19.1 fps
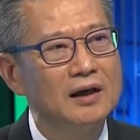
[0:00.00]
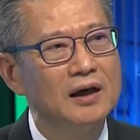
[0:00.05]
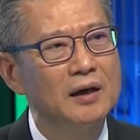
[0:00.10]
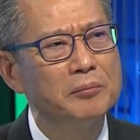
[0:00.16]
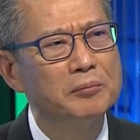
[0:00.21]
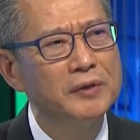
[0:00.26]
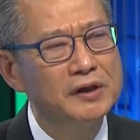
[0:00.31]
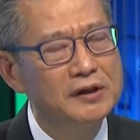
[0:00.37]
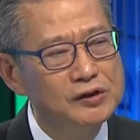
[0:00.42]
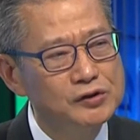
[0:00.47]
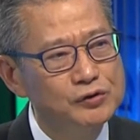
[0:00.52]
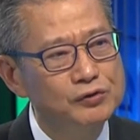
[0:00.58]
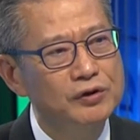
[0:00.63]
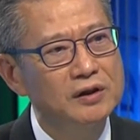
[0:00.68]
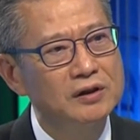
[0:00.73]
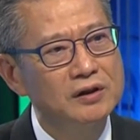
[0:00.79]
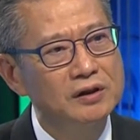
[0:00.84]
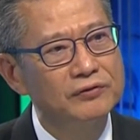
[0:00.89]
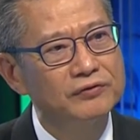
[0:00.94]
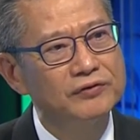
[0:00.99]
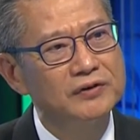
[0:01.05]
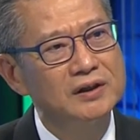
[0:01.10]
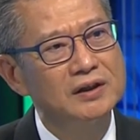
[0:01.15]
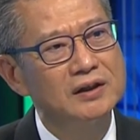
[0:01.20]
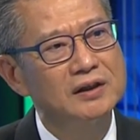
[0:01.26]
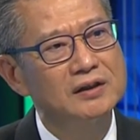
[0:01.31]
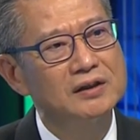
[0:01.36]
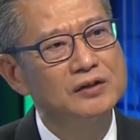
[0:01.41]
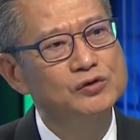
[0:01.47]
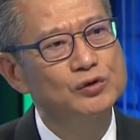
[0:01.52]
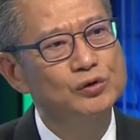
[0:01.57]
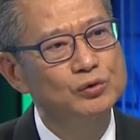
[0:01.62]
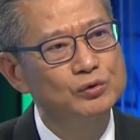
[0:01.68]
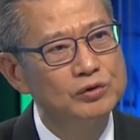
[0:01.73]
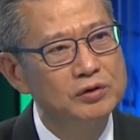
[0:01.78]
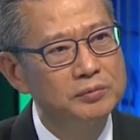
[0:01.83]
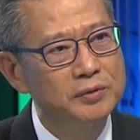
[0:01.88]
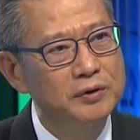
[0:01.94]
Administratively, it is
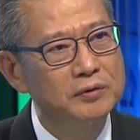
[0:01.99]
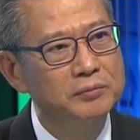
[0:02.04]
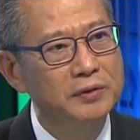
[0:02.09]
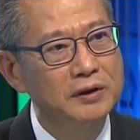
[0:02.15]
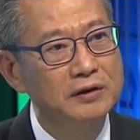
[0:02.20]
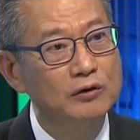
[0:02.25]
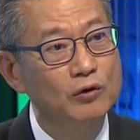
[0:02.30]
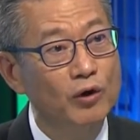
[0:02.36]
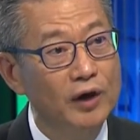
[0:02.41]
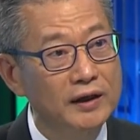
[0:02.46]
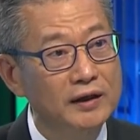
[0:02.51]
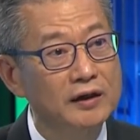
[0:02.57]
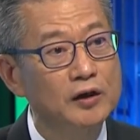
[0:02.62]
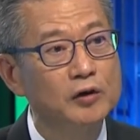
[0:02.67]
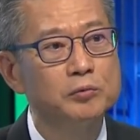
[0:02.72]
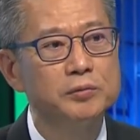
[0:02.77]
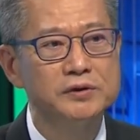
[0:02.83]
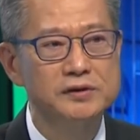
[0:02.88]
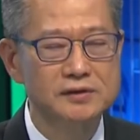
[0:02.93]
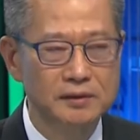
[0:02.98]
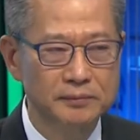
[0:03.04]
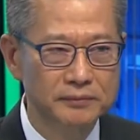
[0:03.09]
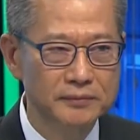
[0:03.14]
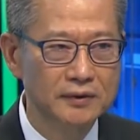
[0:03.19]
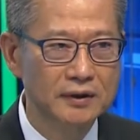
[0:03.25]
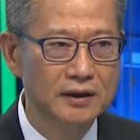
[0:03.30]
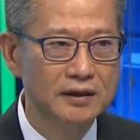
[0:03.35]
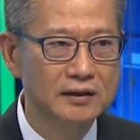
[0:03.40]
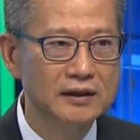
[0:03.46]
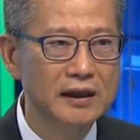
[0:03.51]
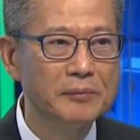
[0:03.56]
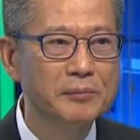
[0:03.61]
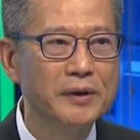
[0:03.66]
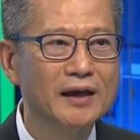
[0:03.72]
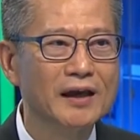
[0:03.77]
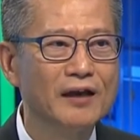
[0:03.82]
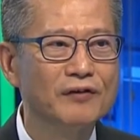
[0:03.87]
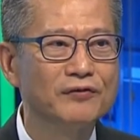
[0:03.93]
doable but quite cumbersome. Uh, that
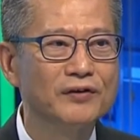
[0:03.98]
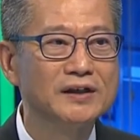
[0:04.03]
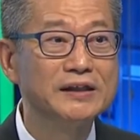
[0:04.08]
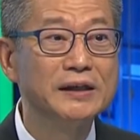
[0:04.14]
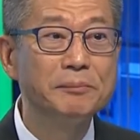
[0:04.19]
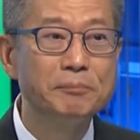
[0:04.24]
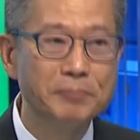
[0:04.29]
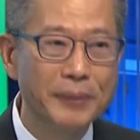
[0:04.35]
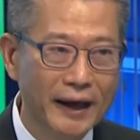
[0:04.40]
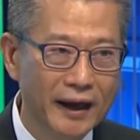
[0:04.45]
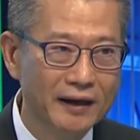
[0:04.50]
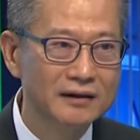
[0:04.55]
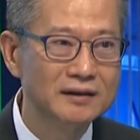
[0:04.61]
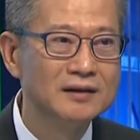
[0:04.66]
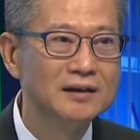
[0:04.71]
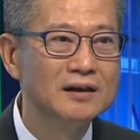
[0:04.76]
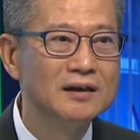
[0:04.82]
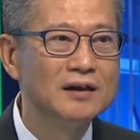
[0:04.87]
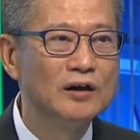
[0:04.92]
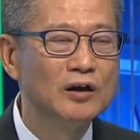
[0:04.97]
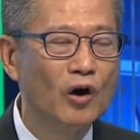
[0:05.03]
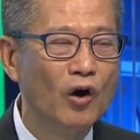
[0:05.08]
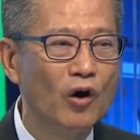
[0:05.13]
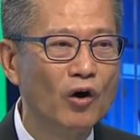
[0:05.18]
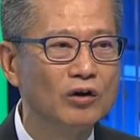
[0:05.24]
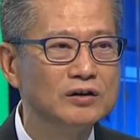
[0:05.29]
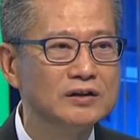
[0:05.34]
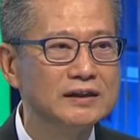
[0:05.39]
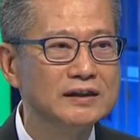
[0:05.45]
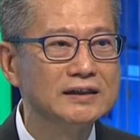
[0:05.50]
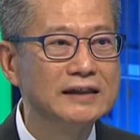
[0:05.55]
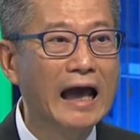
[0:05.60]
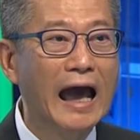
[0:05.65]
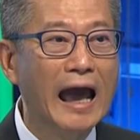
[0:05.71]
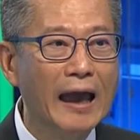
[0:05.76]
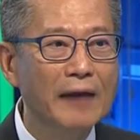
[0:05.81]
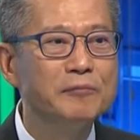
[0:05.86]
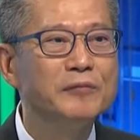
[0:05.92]
may have an impact on the
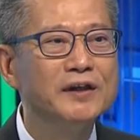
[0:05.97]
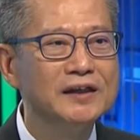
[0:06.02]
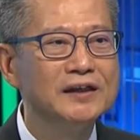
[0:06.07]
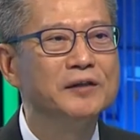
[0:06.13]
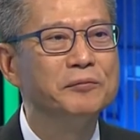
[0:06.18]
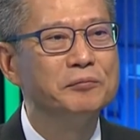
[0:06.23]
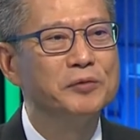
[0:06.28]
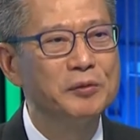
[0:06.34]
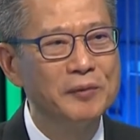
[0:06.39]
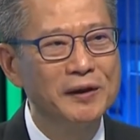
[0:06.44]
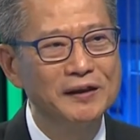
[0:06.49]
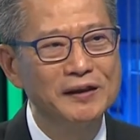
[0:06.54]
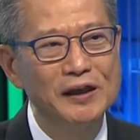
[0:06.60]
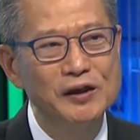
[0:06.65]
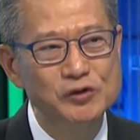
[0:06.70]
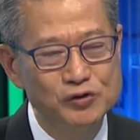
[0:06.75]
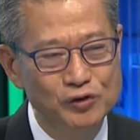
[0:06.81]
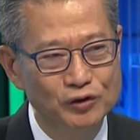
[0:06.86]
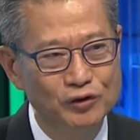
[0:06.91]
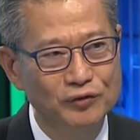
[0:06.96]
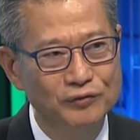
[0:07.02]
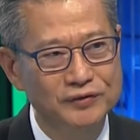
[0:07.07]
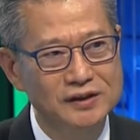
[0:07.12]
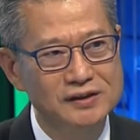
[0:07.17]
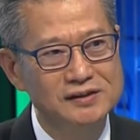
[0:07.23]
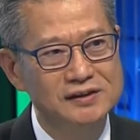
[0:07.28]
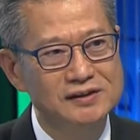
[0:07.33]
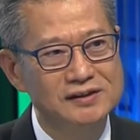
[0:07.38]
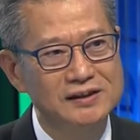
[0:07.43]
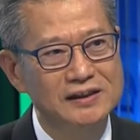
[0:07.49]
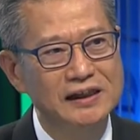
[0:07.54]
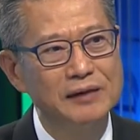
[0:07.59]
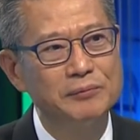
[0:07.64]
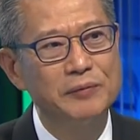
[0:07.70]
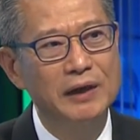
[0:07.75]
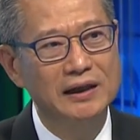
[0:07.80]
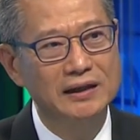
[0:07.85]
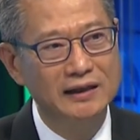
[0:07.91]
timely implementation of this
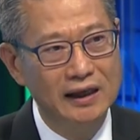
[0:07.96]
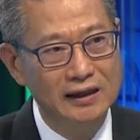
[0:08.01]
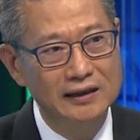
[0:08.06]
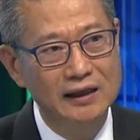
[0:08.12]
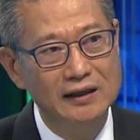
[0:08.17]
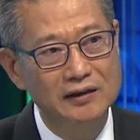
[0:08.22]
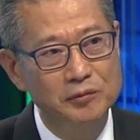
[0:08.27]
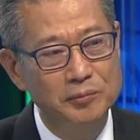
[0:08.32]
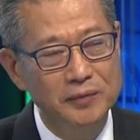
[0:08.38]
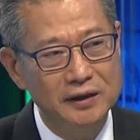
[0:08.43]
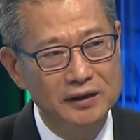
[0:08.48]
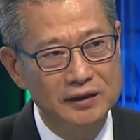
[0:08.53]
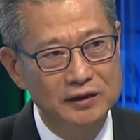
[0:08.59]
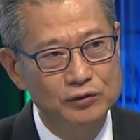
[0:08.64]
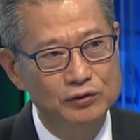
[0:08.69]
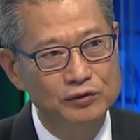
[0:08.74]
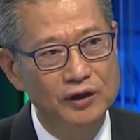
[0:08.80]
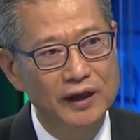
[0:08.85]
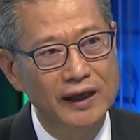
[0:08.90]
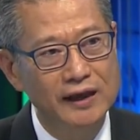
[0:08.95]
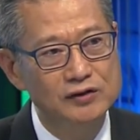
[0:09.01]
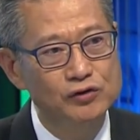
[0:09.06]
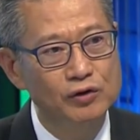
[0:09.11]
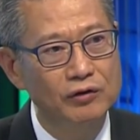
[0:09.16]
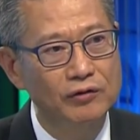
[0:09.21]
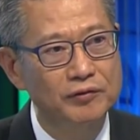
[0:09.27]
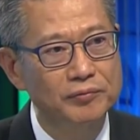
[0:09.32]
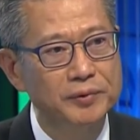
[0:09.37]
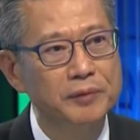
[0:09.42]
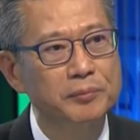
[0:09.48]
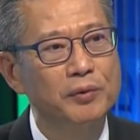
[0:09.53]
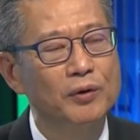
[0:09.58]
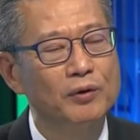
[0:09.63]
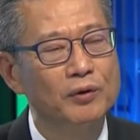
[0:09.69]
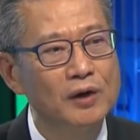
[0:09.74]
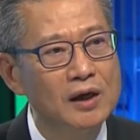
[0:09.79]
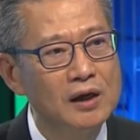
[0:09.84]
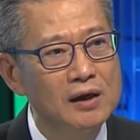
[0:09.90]
scheme and getting the money to the hands of
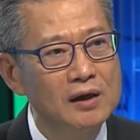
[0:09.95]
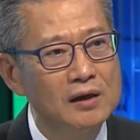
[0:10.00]
people.